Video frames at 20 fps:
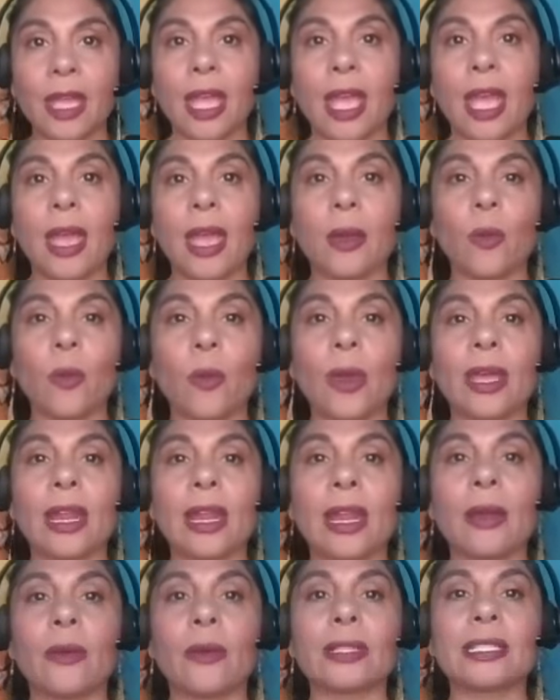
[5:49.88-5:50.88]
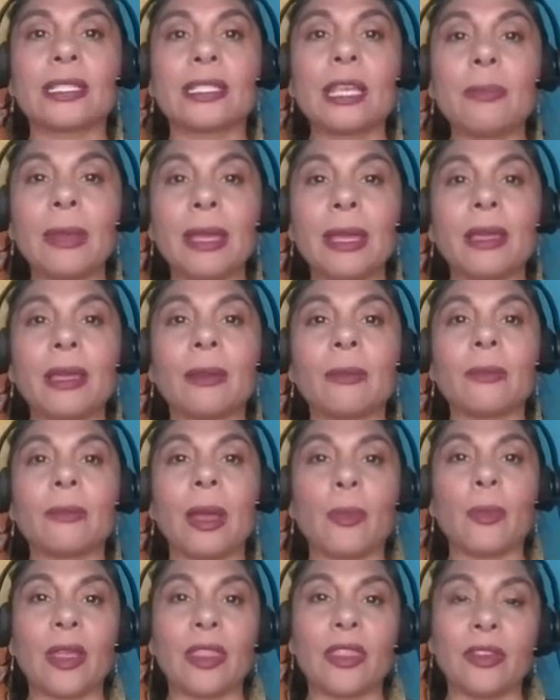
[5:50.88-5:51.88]
And when I was sleeping, my
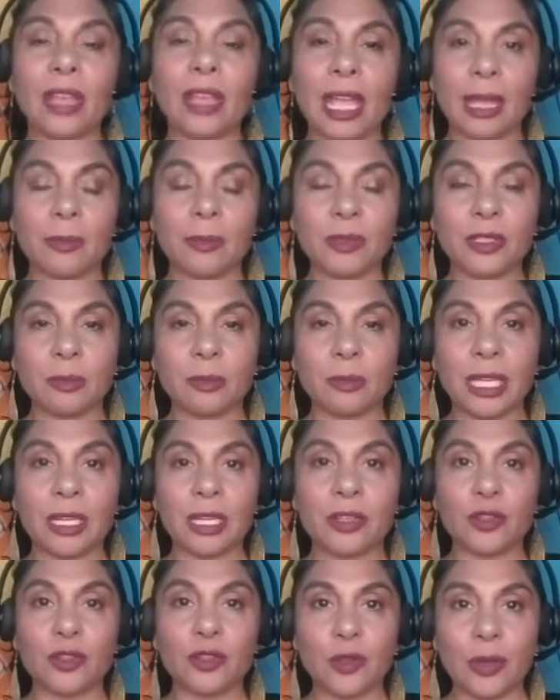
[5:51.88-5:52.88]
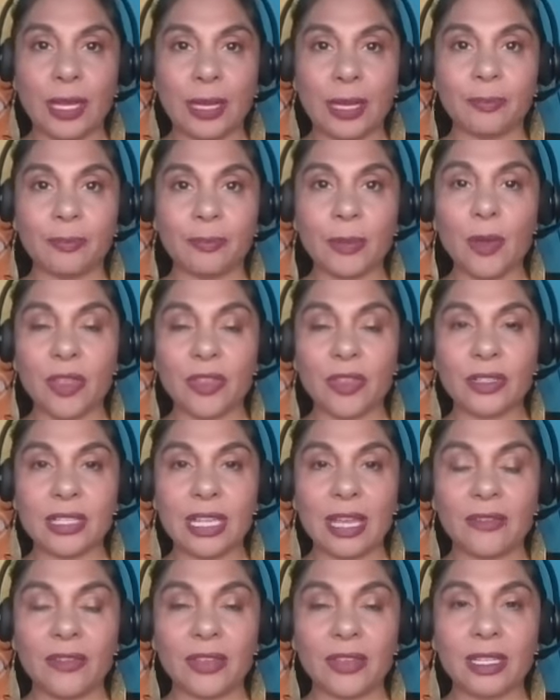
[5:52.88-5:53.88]
brother came to me in a dream. My brother
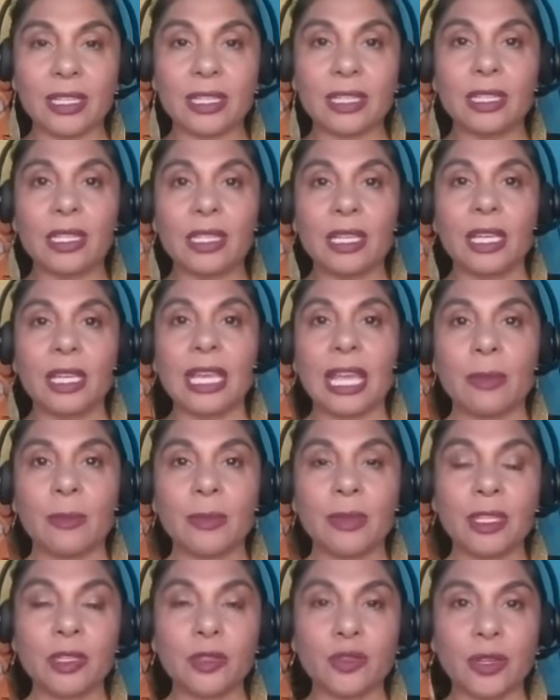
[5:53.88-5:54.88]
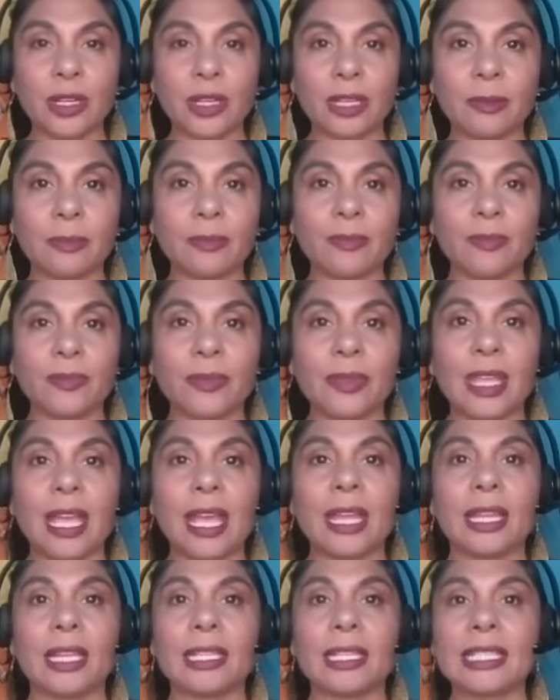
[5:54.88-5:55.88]
David came in the dream
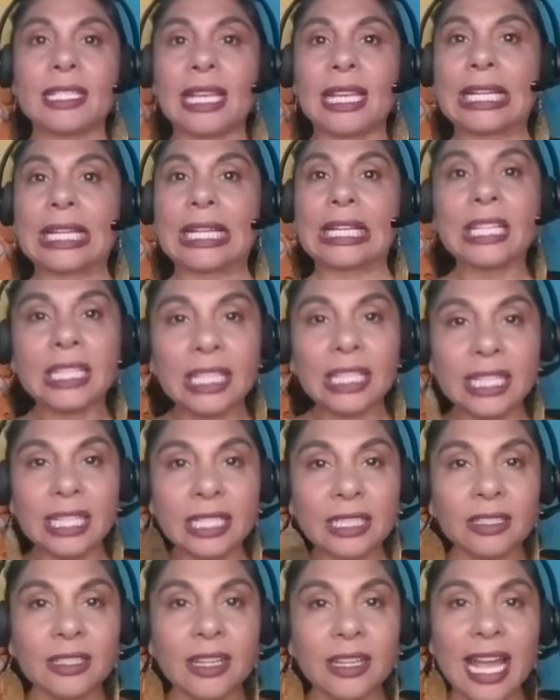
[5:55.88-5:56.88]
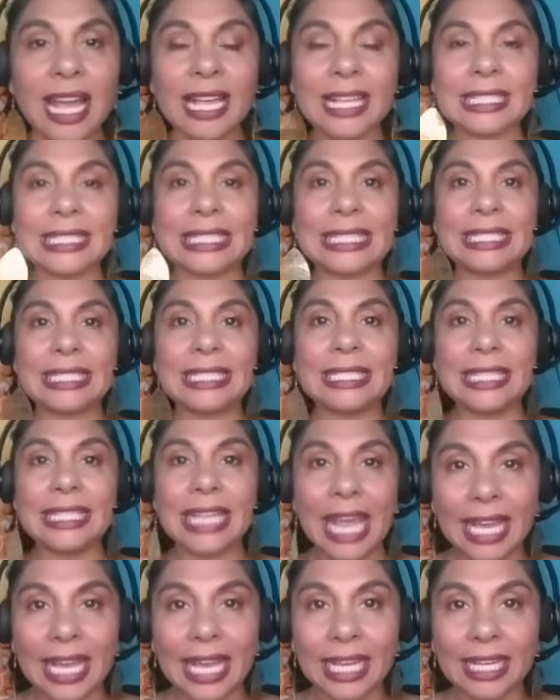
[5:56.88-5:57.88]
and he said, clear as
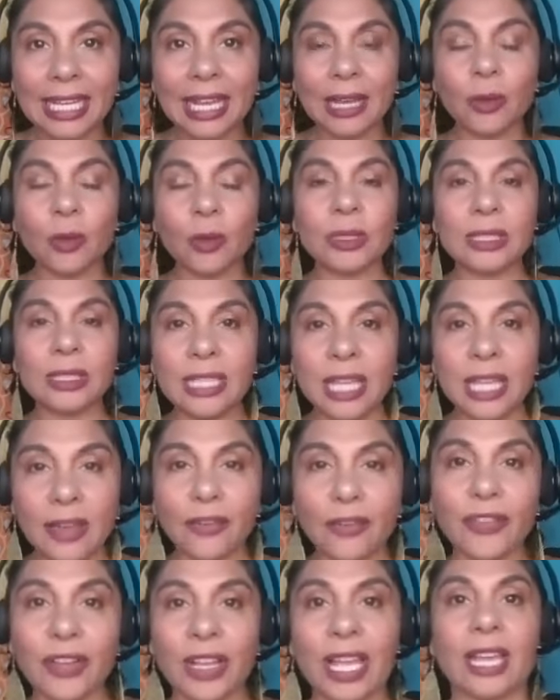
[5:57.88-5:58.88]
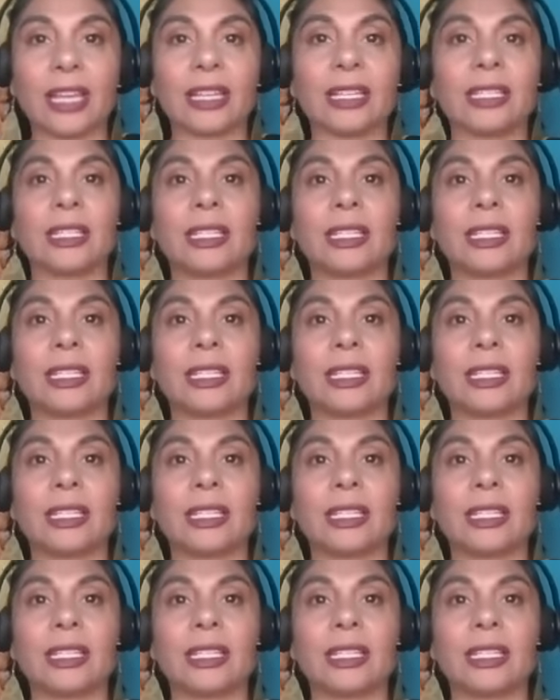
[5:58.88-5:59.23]
day, I will never forget.